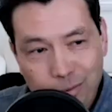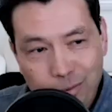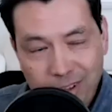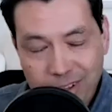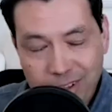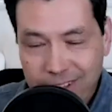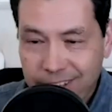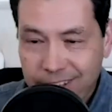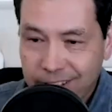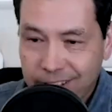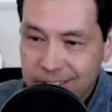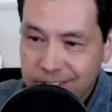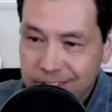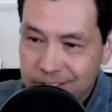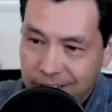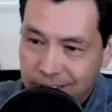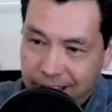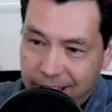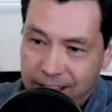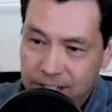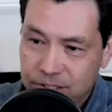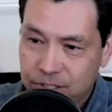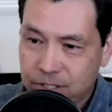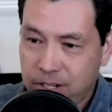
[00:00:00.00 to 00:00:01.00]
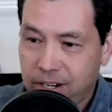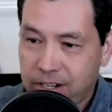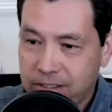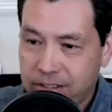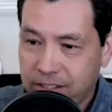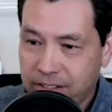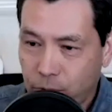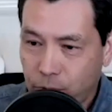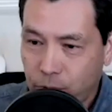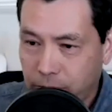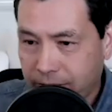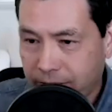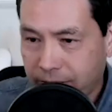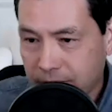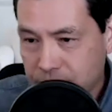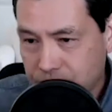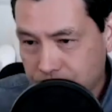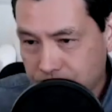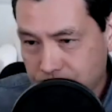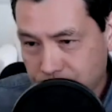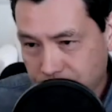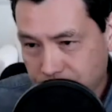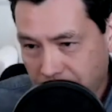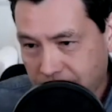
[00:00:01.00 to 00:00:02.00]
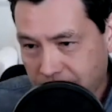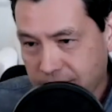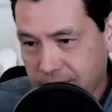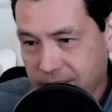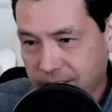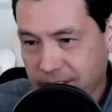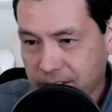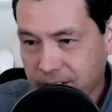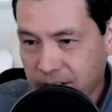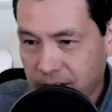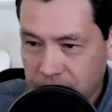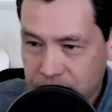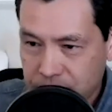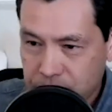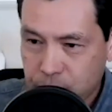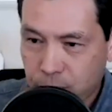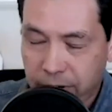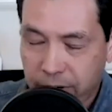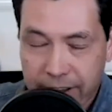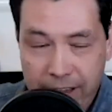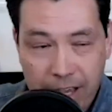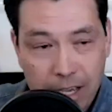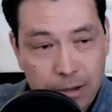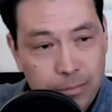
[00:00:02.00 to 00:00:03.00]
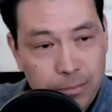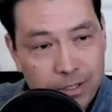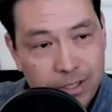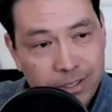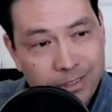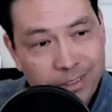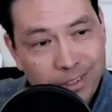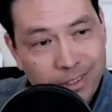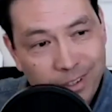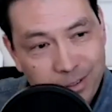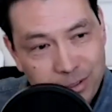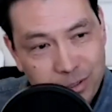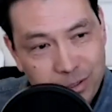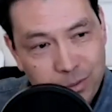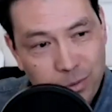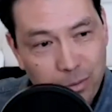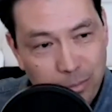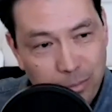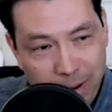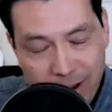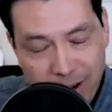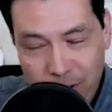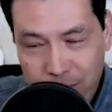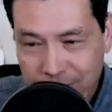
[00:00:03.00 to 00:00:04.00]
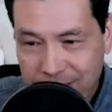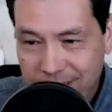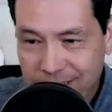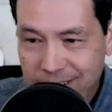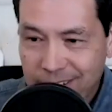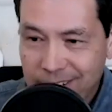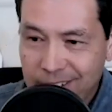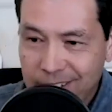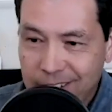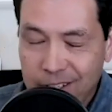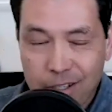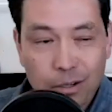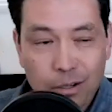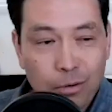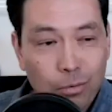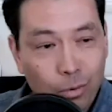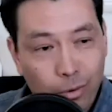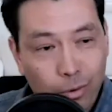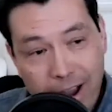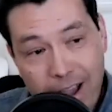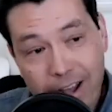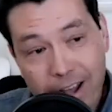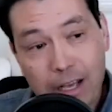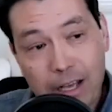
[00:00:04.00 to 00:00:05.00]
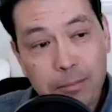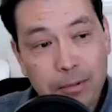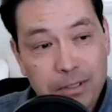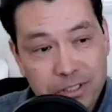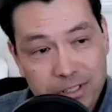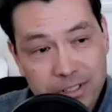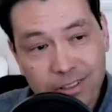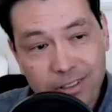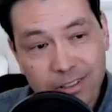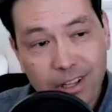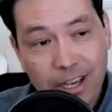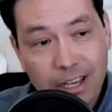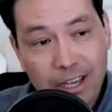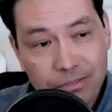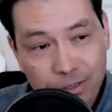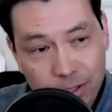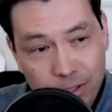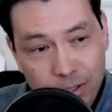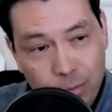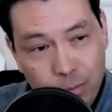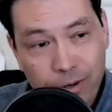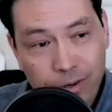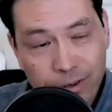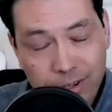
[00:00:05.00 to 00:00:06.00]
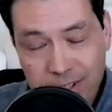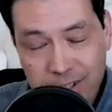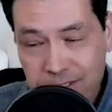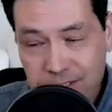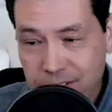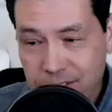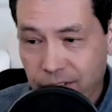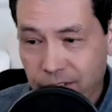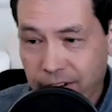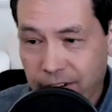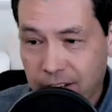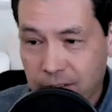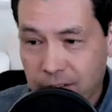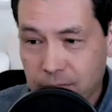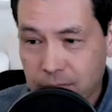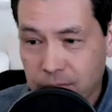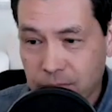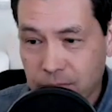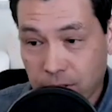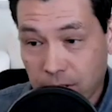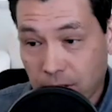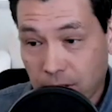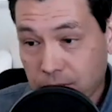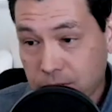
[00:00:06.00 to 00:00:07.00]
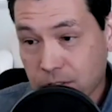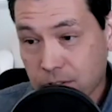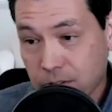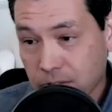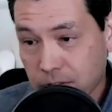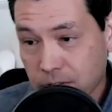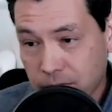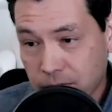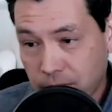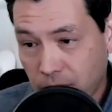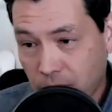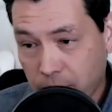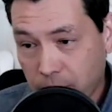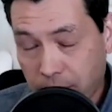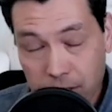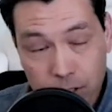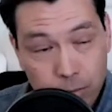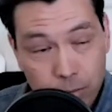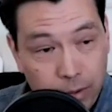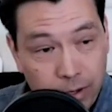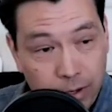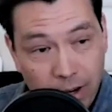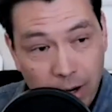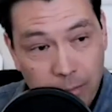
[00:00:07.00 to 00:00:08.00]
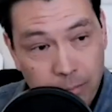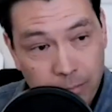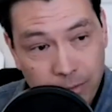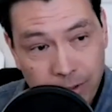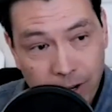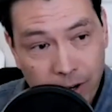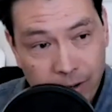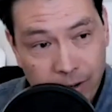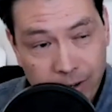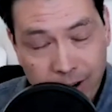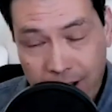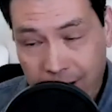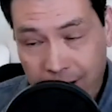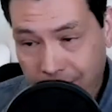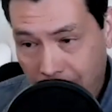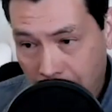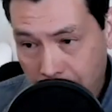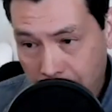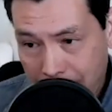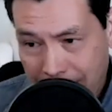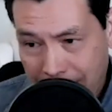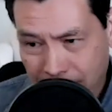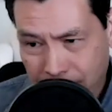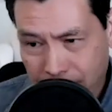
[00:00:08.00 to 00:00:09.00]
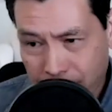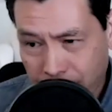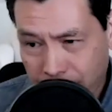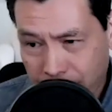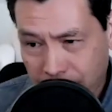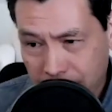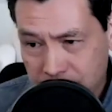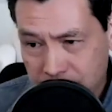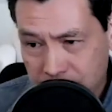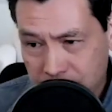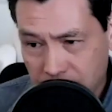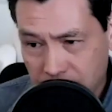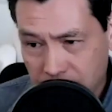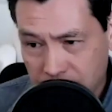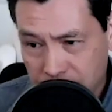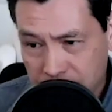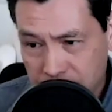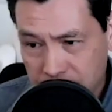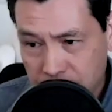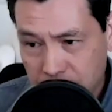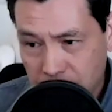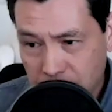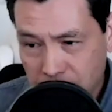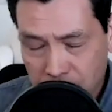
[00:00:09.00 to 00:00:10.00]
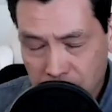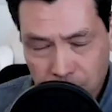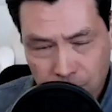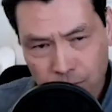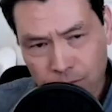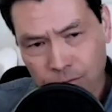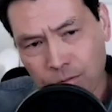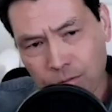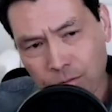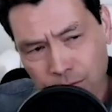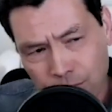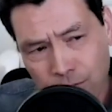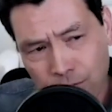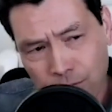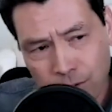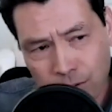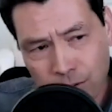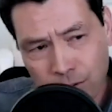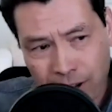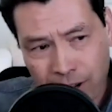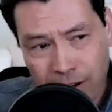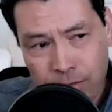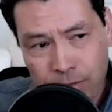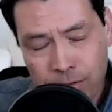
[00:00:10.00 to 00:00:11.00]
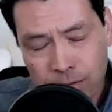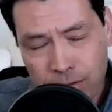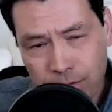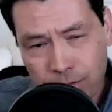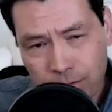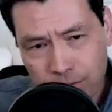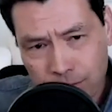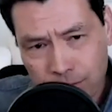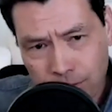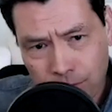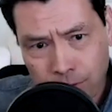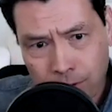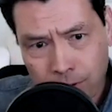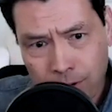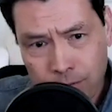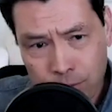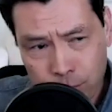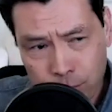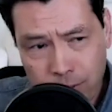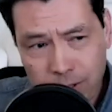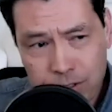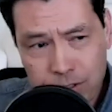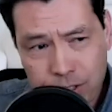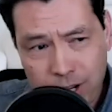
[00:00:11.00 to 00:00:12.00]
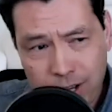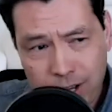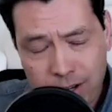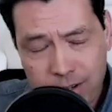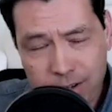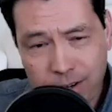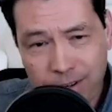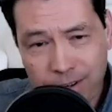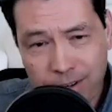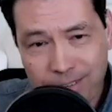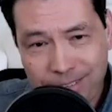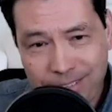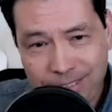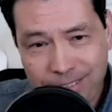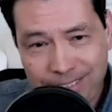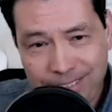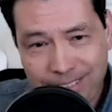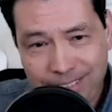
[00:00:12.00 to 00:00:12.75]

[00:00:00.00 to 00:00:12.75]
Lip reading: Well, he is Jonathan_Hammond_Maui. We're at Hemi-Sync Life on Twitter and Instagram. You can also follow me on Twitter. I'm at Garrett H. Stevens. Do you have Twitter, John, or?